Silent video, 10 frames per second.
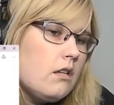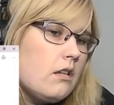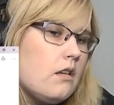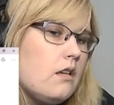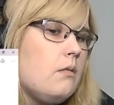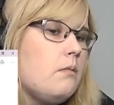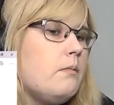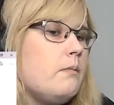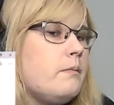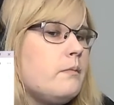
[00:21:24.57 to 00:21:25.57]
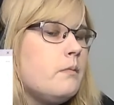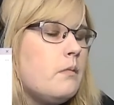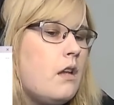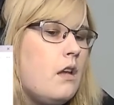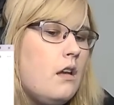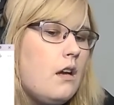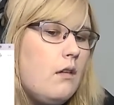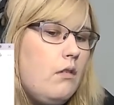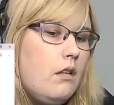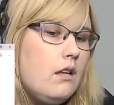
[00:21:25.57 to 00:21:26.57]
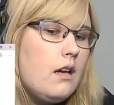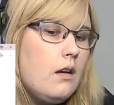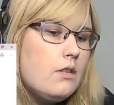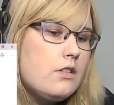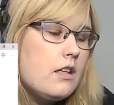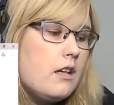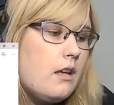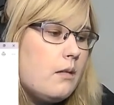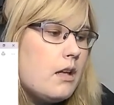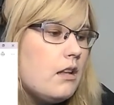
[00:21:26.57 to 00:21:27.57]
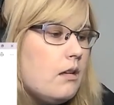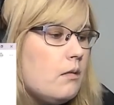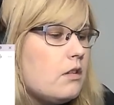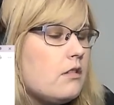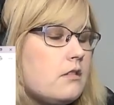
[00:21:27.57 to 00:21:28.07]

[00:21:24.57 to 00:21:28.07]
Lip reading: I really kind of wish I could email him or